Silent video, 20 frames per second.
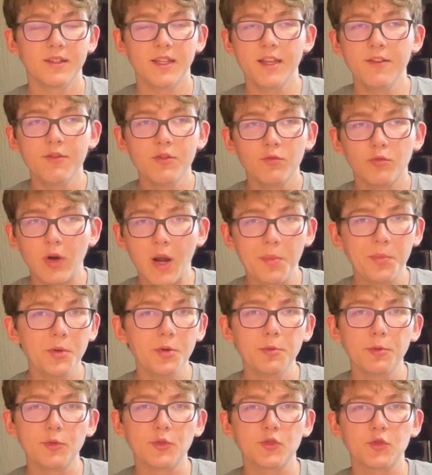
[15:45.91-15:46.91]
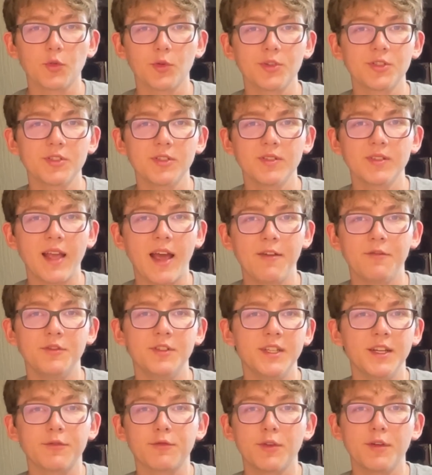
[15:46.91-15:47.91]
even reputable sources
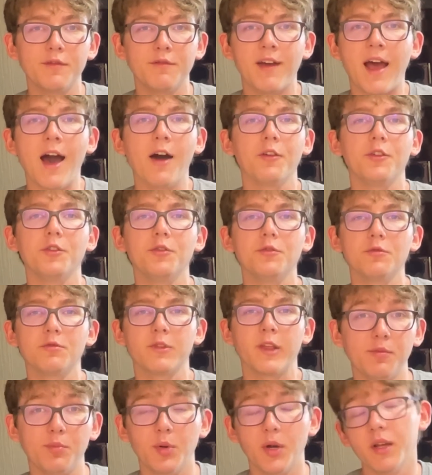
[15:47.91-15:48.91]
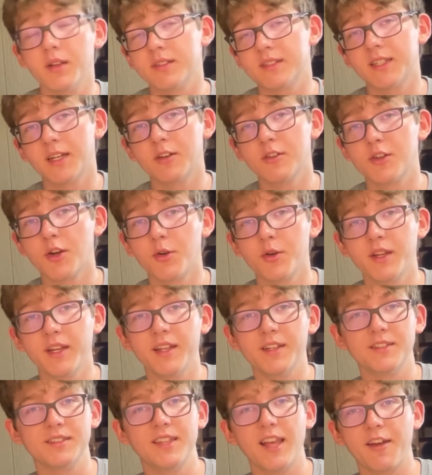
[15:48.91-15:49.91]
have different values, but serotonin
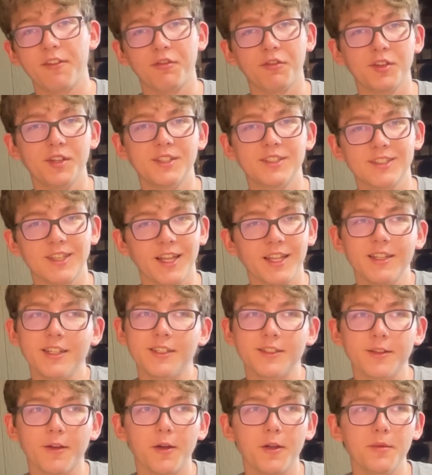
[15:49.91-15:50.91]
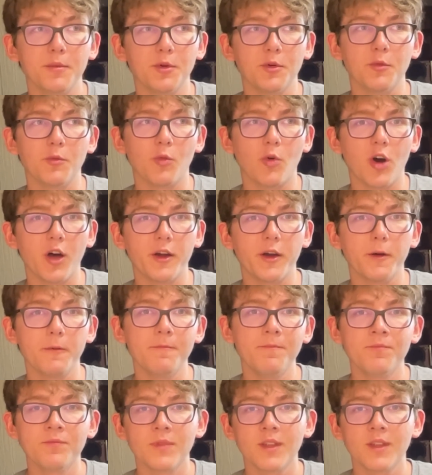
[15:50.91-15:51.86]
is definitely slightly soluble in water.